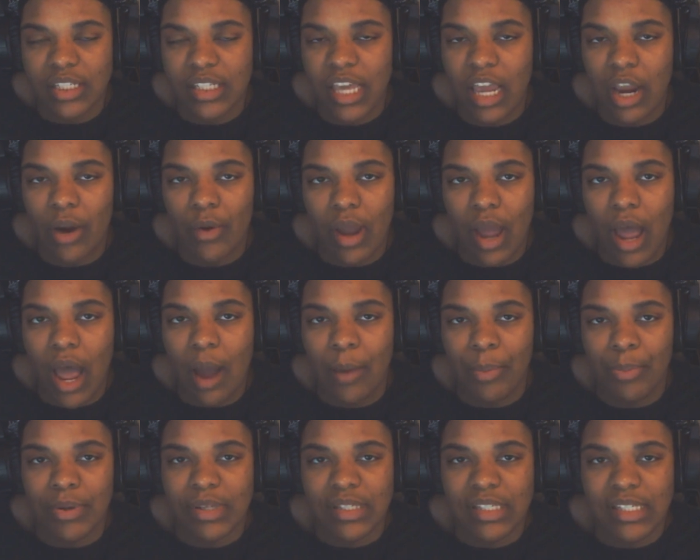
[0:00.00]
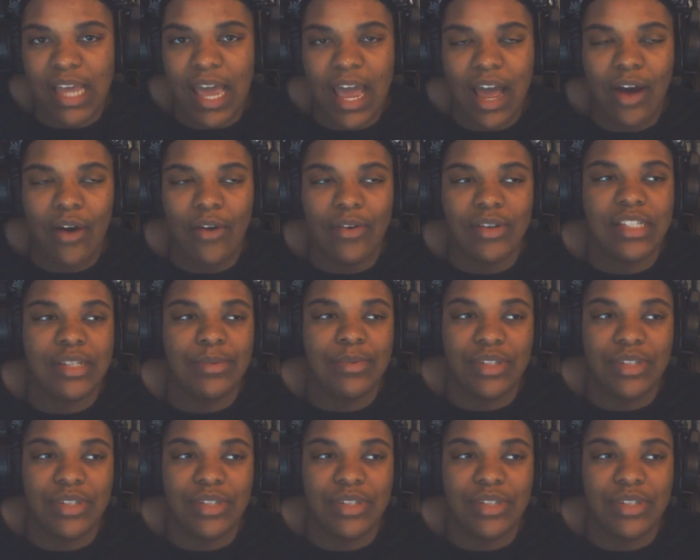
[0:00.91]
scary opera sounds.